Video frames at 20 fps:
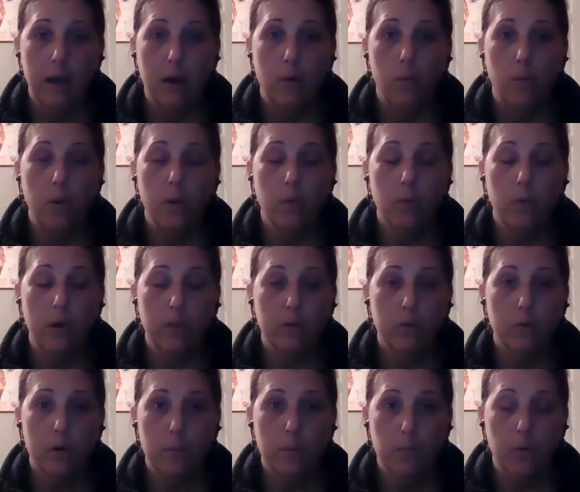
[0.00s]
We run
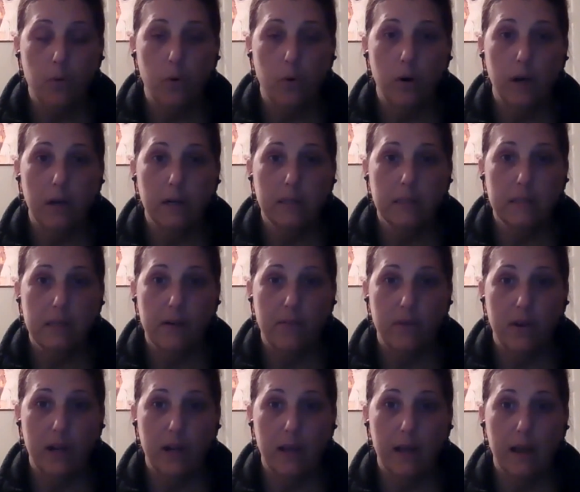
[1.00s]
the report at
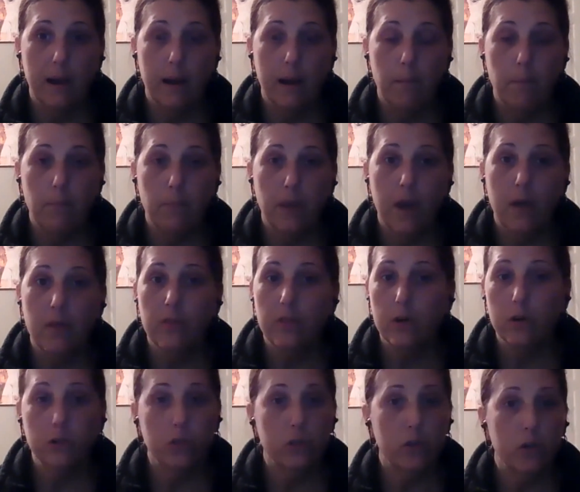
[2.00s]
7 a.m. and
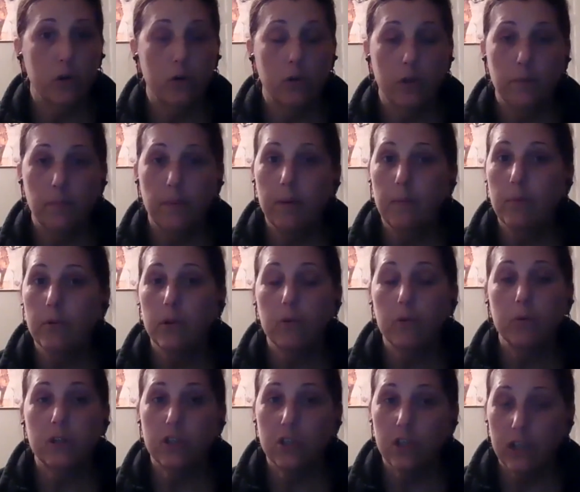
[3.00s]
those are the only people that
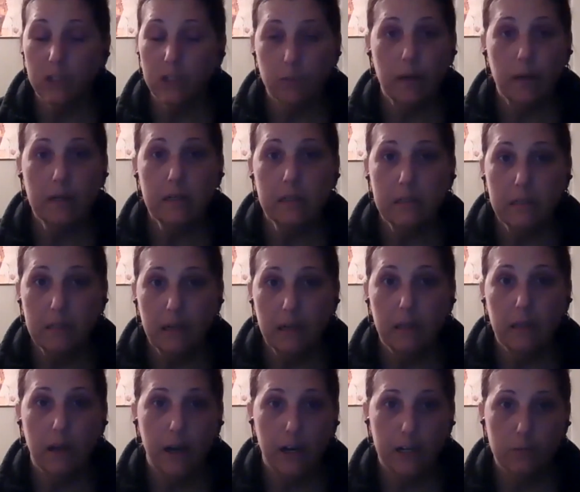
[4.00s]
we should expect to see
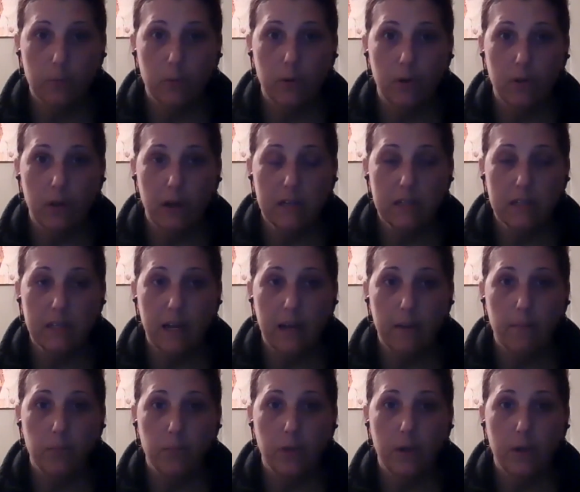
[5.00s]
in the hospital that day.